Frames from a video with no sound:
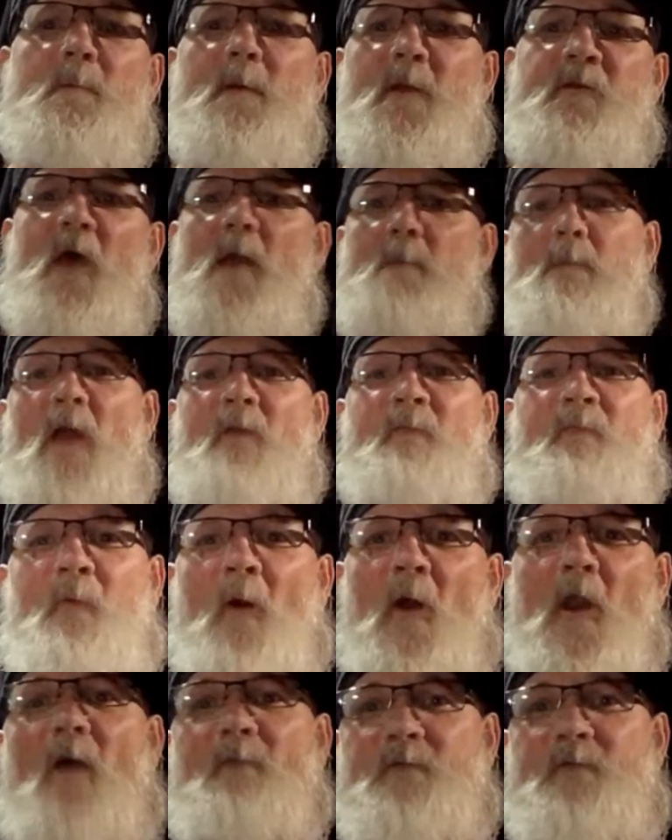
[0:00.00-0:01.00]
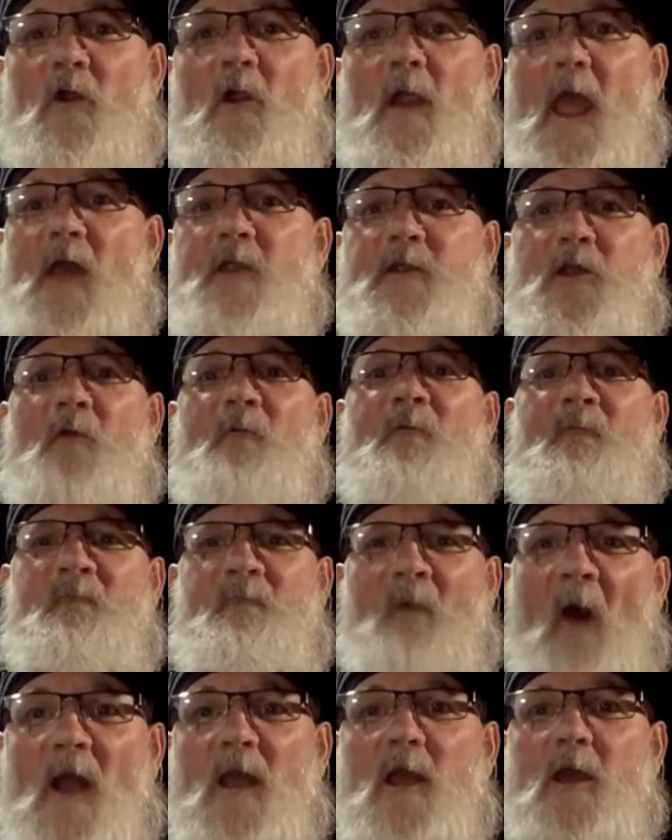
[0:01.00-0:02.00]
be to take my foot off your head, you
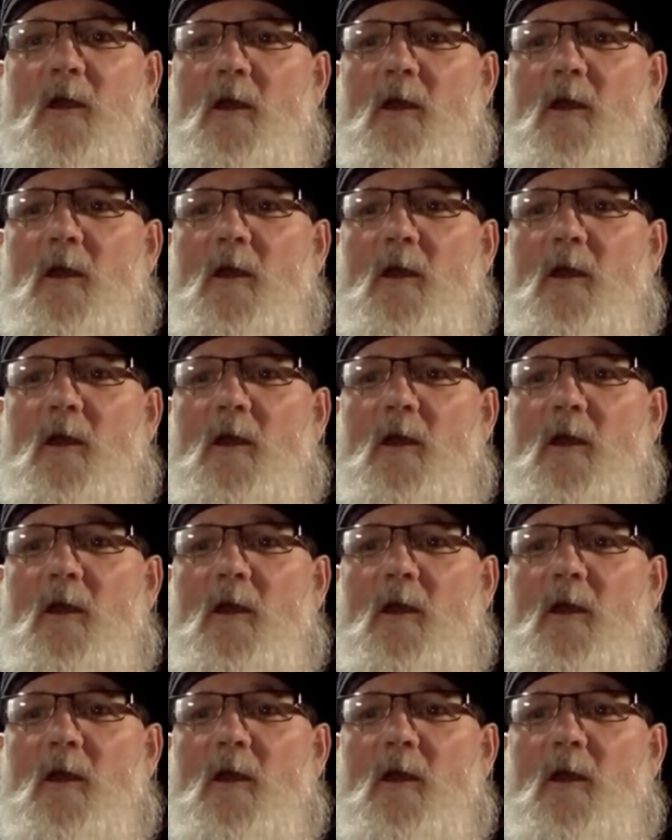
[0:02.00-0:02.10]
fuck.